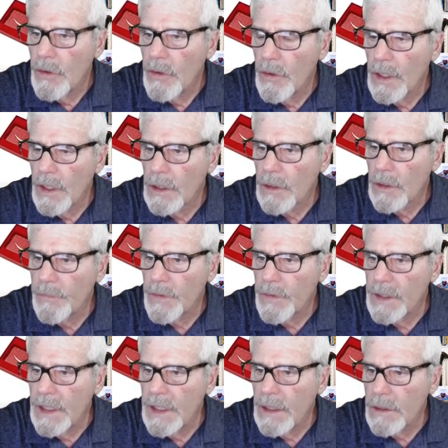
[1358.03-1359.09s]
You can look
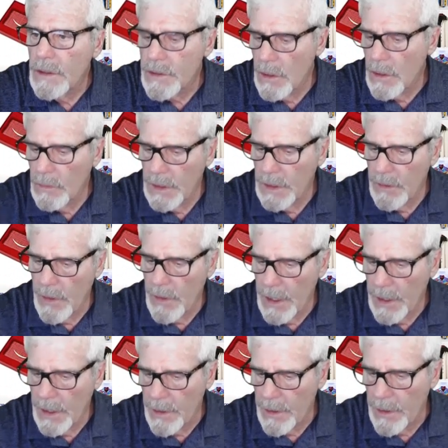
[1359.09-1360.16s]
for deals only
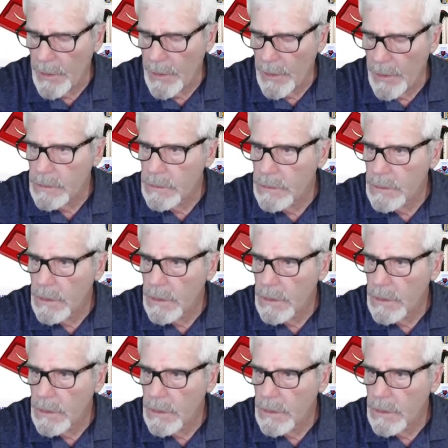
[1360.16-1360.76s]
right here.